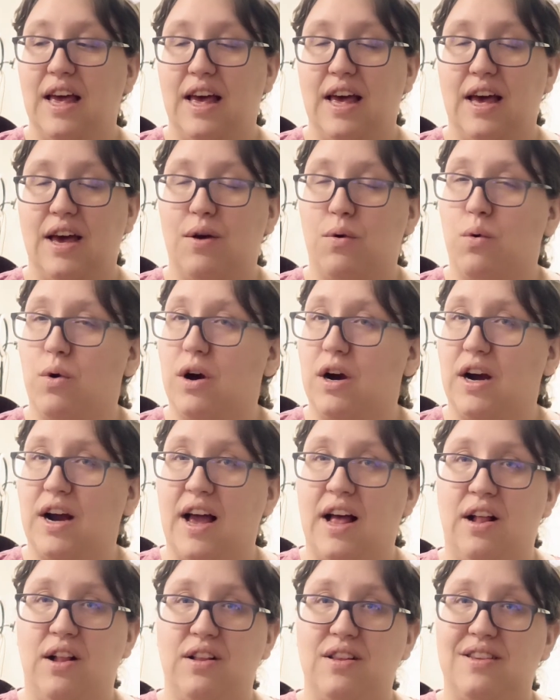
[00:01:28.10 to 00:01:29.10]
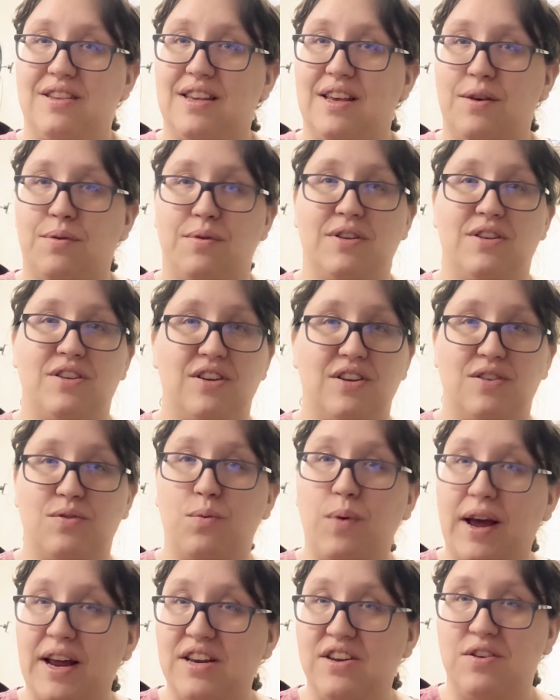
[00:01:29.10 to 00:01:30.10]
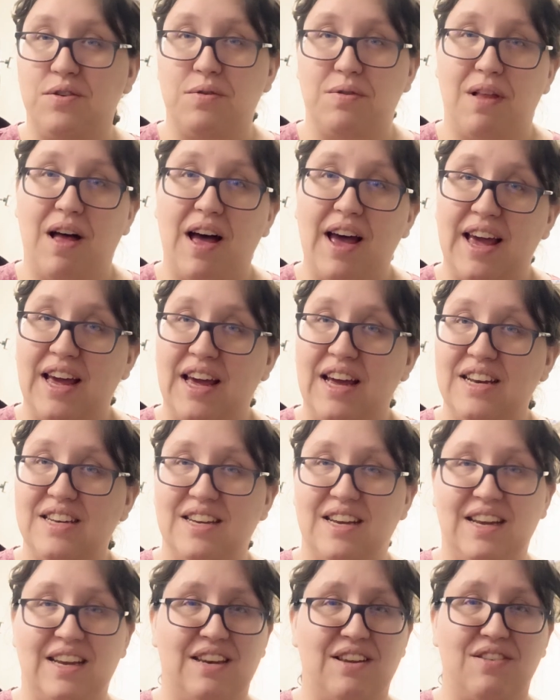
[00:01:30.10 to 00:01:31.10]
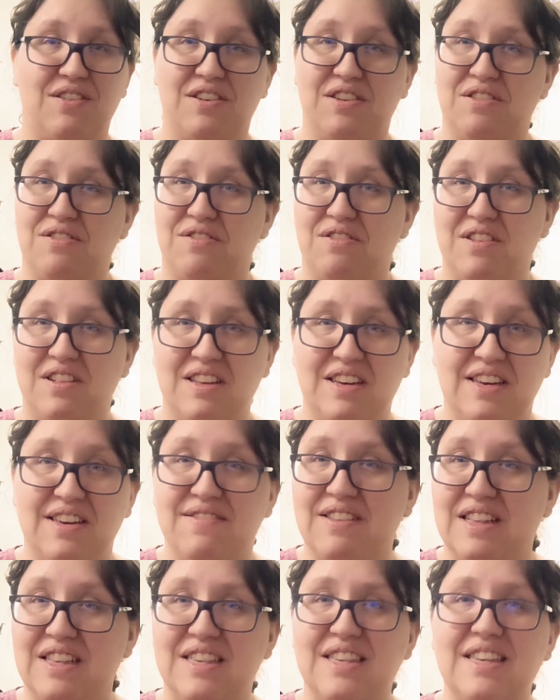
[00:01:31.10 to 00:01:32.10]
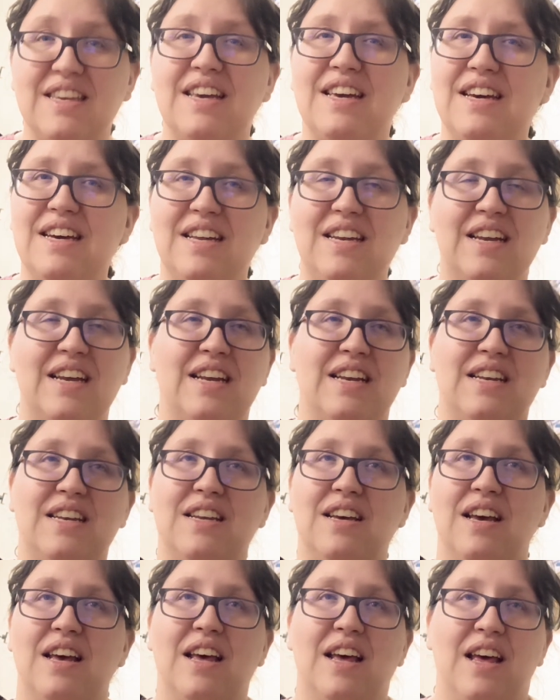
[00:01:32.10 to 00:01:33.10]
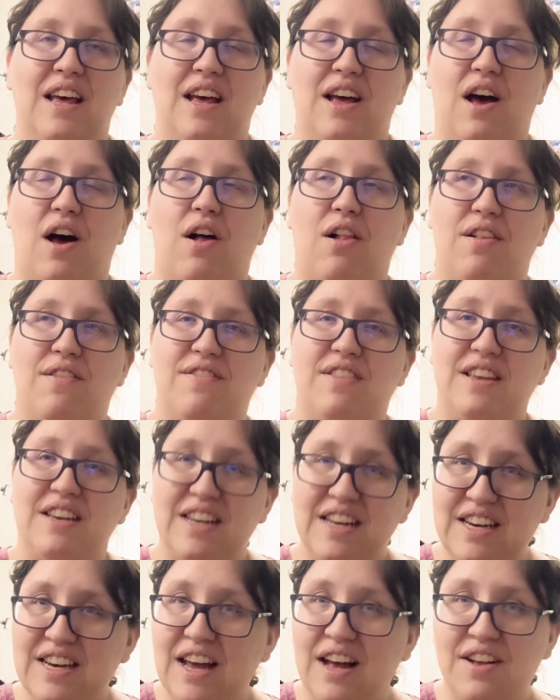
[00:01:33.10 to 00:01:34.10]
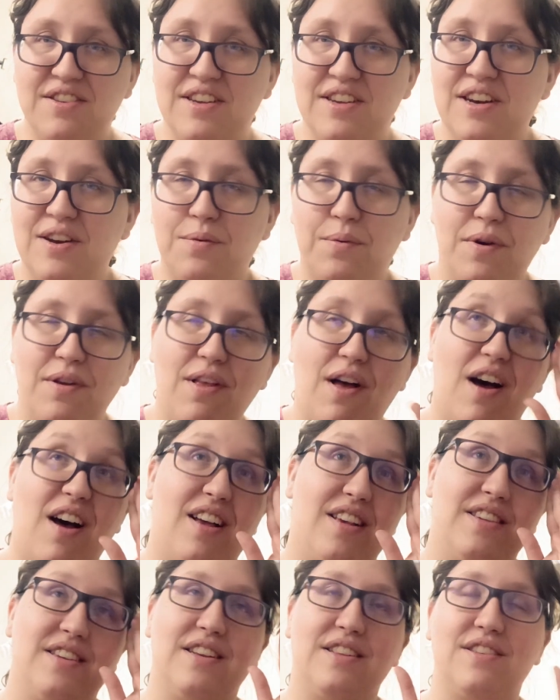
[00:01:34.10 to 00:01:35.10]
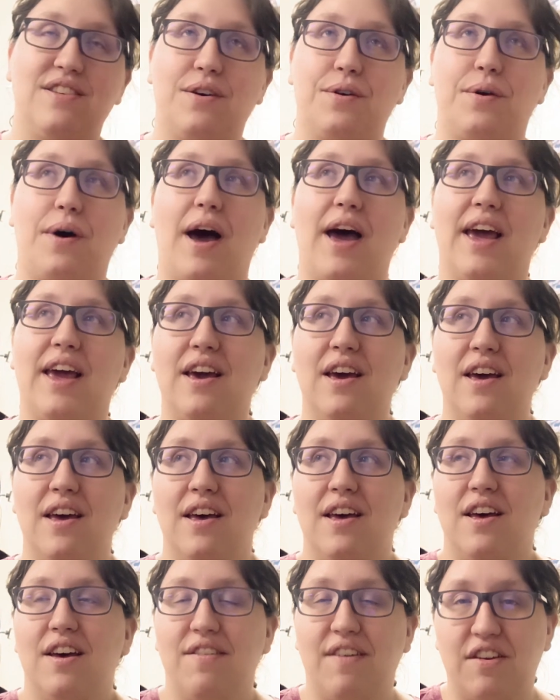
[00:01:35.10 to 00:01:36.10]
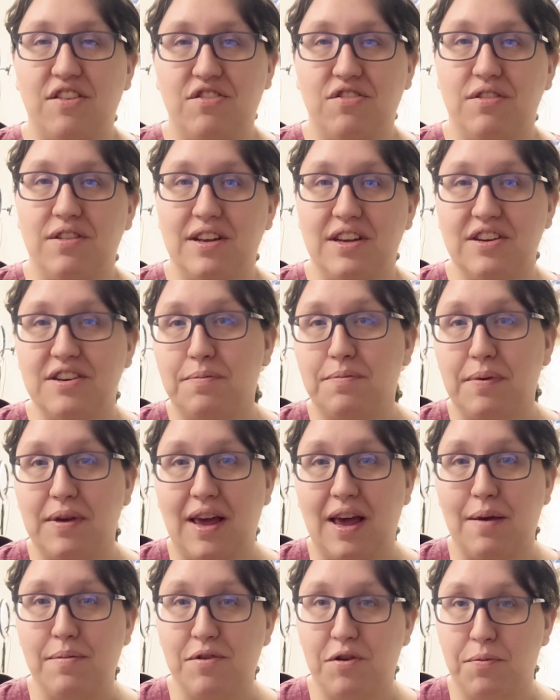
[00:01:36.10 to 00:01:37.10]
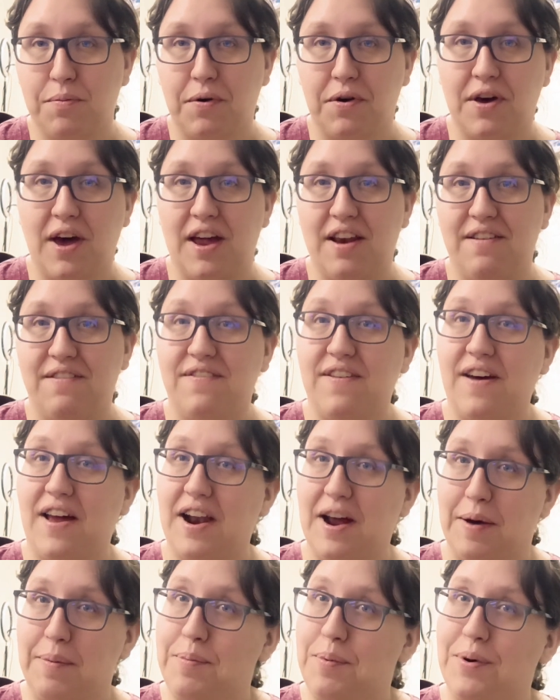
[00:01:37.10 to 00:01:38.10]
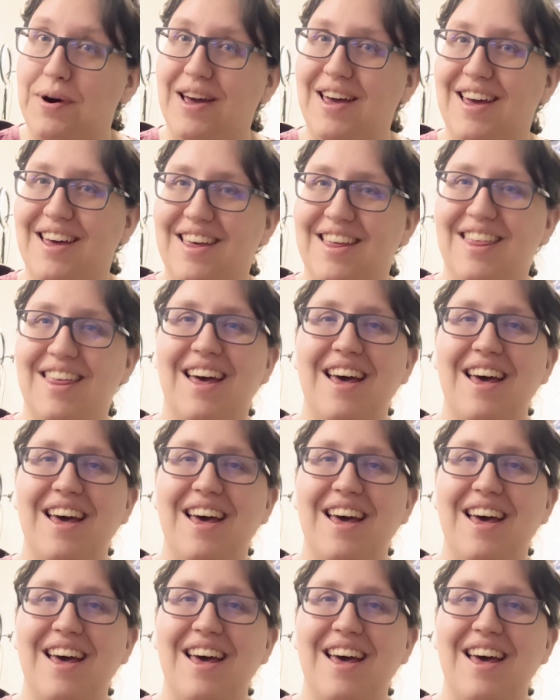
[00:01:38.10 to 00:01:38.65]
or else it was just way too light and you couldn't really even see it, and all of the details in it were lost. And so I eventually just became super kind of fed up with